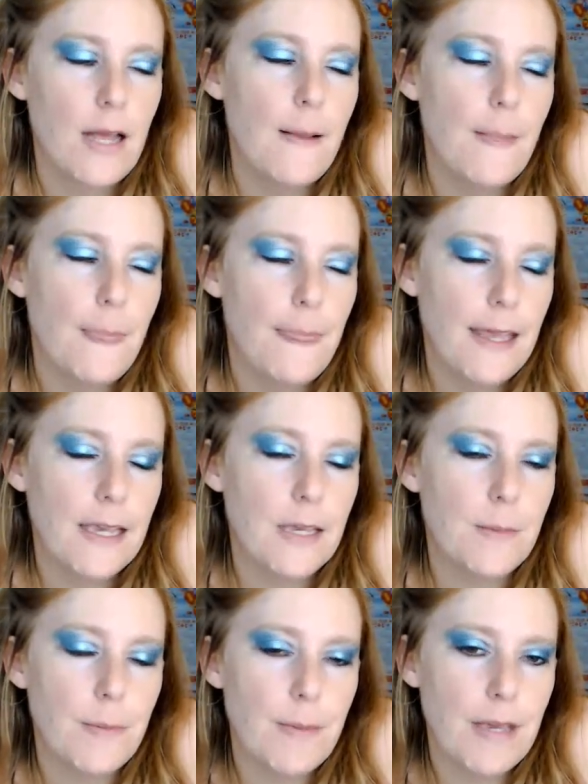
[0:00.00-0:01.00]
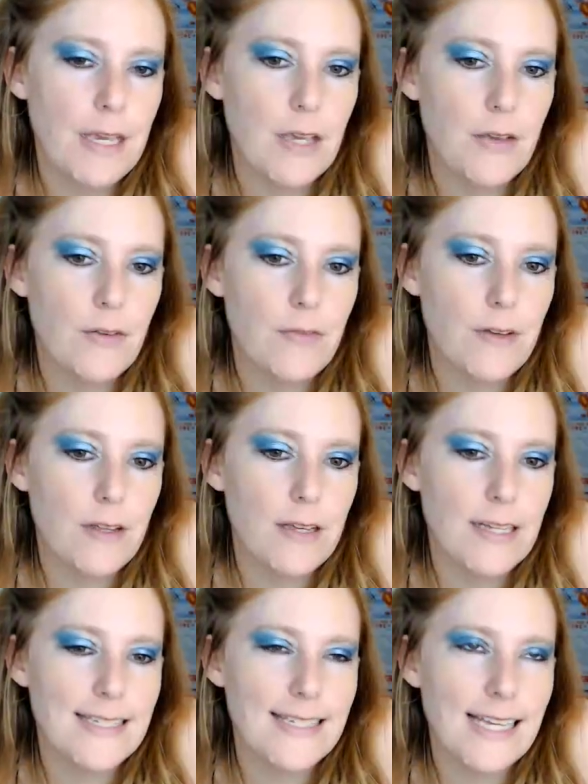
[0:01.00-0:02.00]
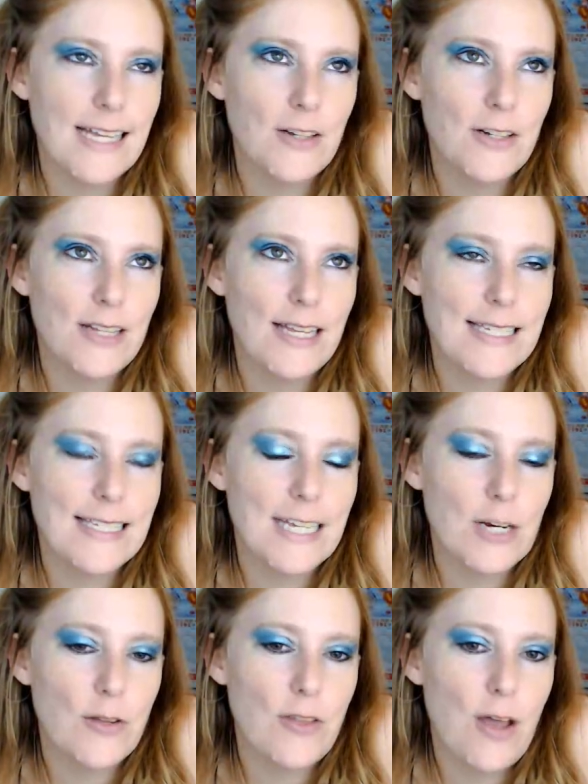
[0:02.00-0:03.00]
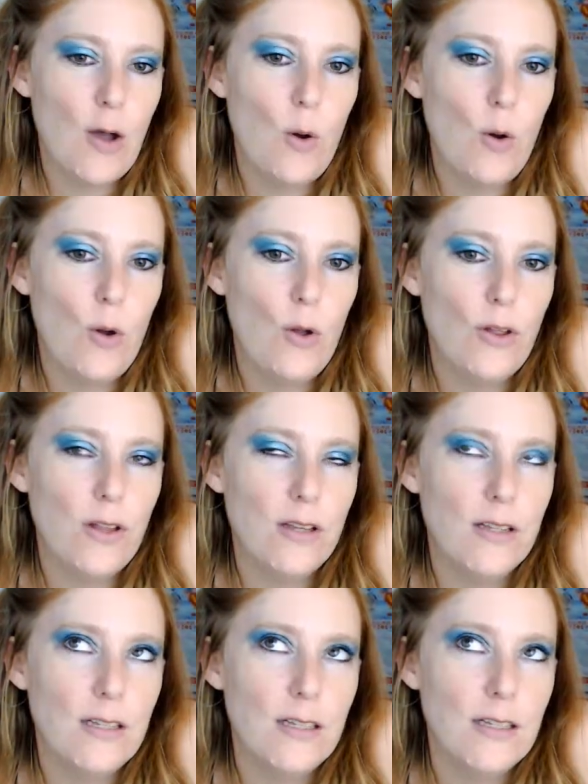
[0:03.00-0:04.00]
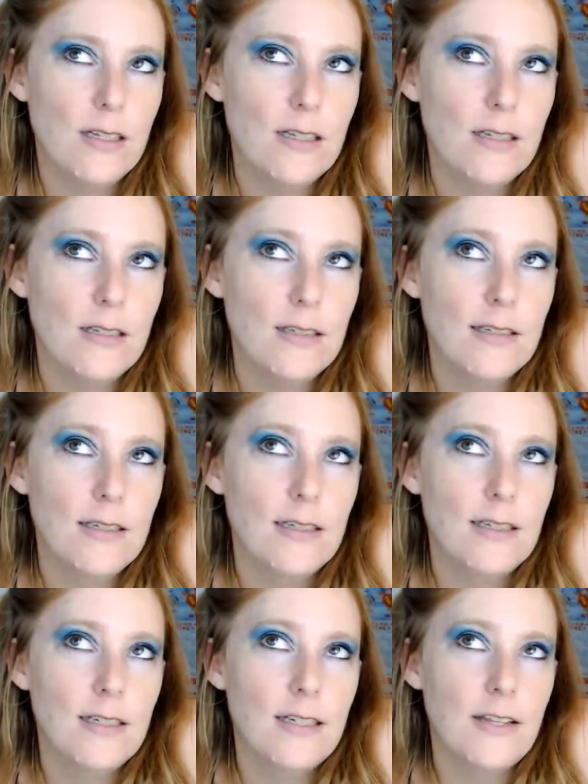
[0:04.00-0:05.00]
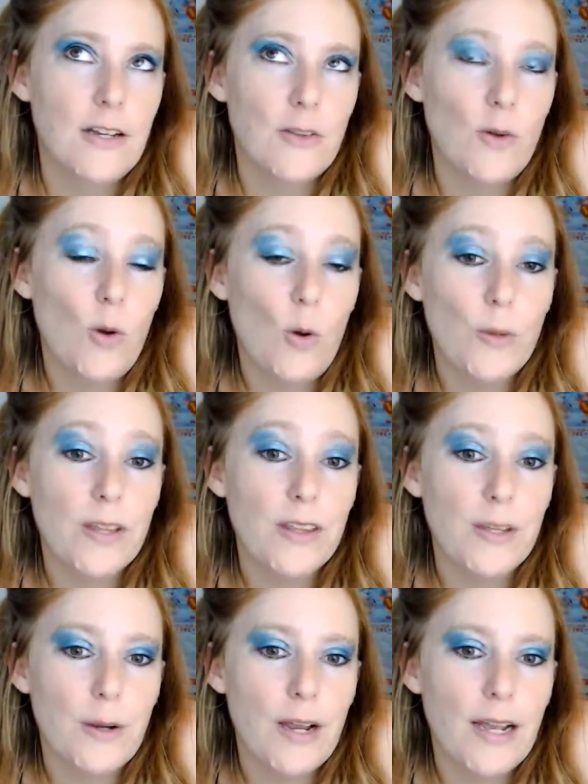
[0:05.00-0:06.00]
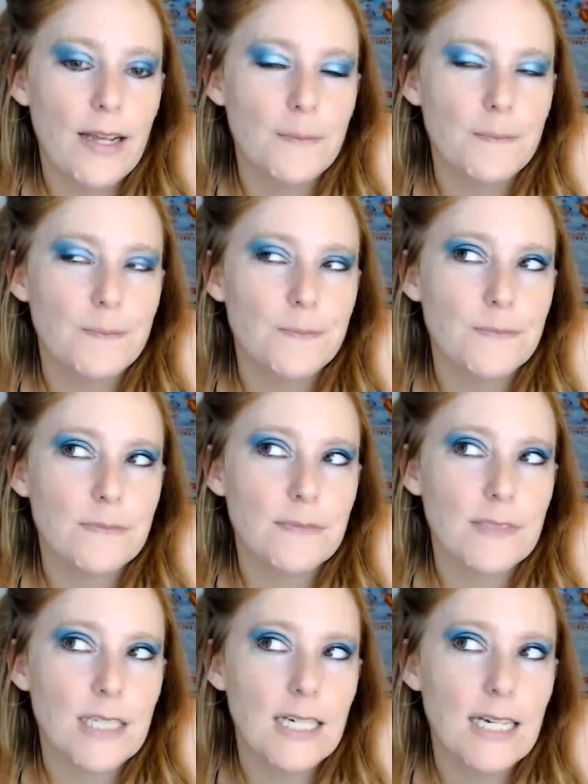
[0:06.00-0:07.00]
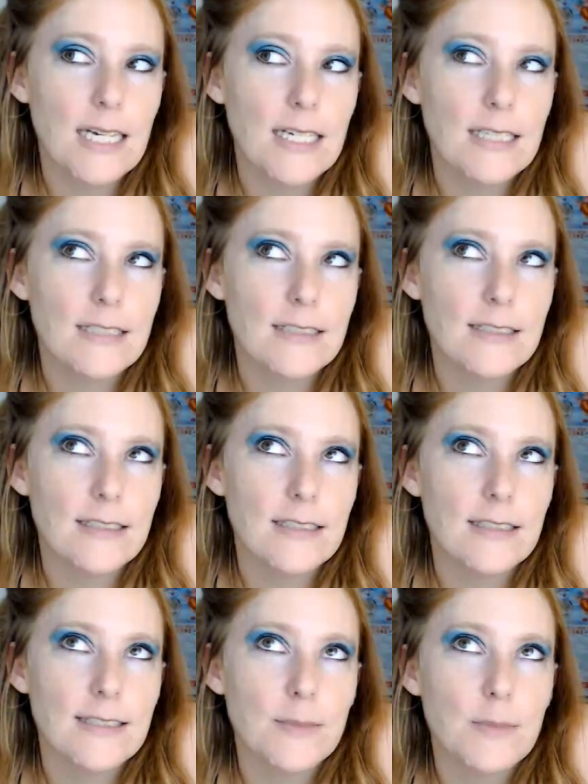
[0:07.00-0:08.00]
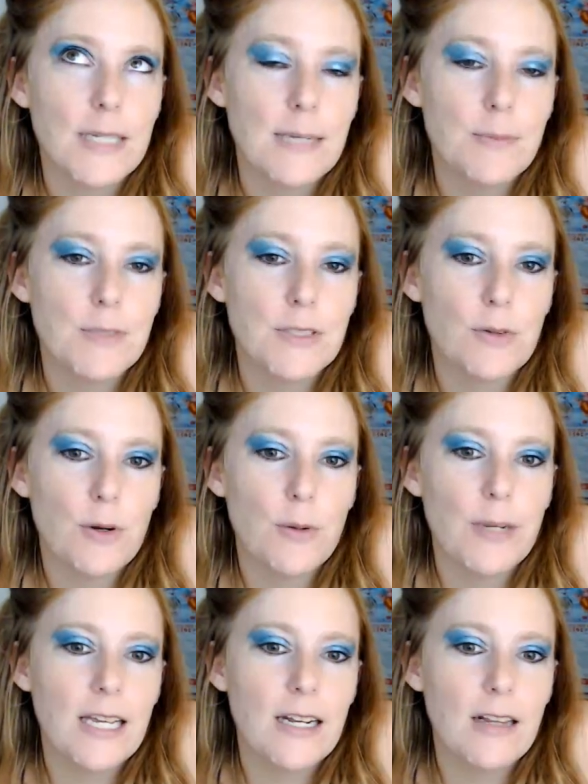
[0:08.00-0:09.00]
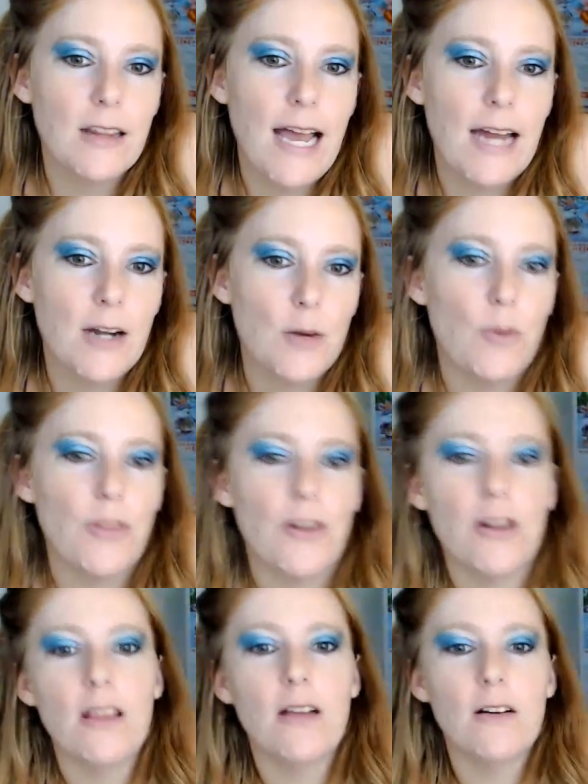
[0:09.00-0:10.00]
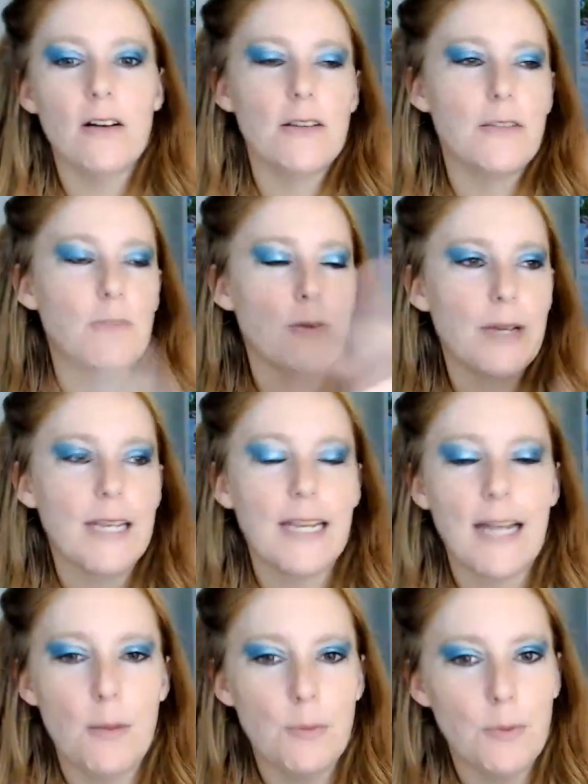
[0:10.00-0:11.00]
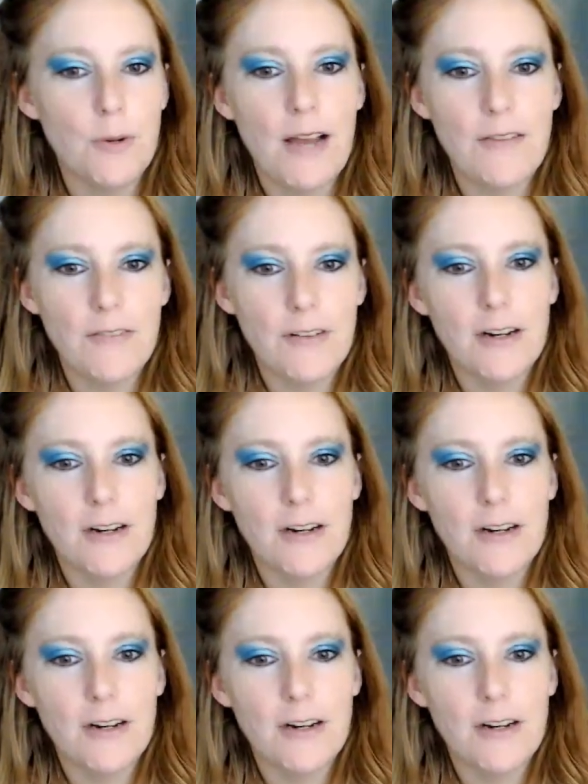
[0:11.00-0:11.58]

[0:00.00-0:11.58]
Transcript: they could be making you feel, it's like literally like say you're in that hole, they're in the hole with you, right? And somebody keeps throwing in a ladder, well they're, or throwing in help or whatever,